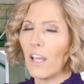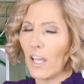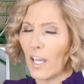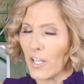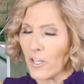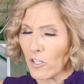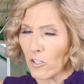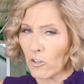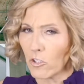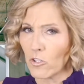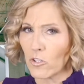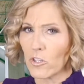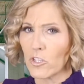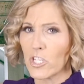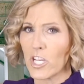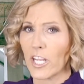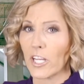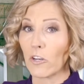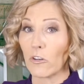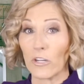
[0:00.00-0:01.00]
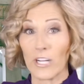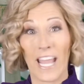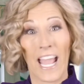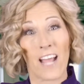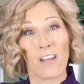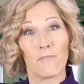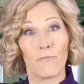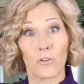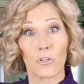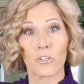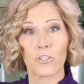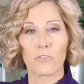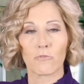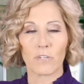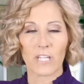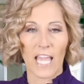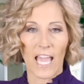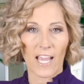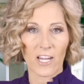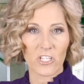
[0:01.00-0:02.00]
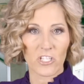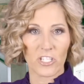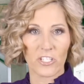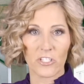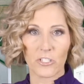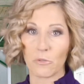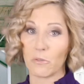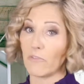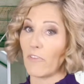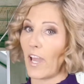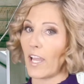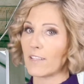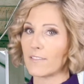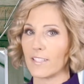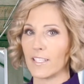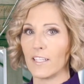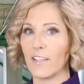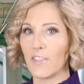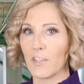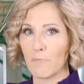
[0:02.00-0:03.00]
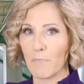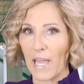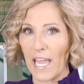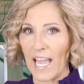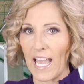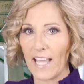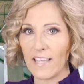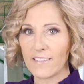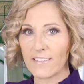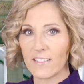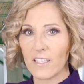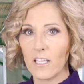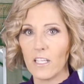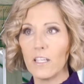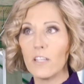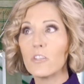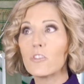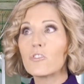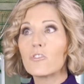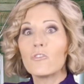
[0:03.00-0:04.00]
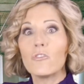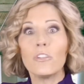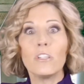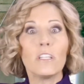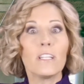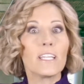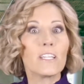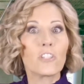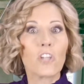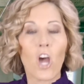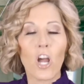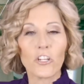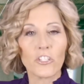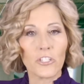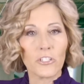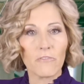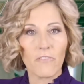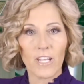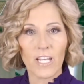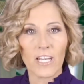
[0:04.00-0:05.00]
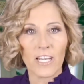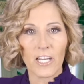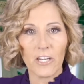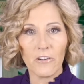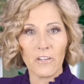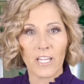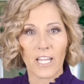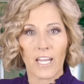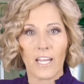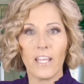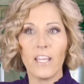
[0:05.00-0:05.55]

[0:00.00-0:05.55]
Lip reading: an allergic or an adverse reaction to a vaccine in the past, certainly talk to your veterinarian.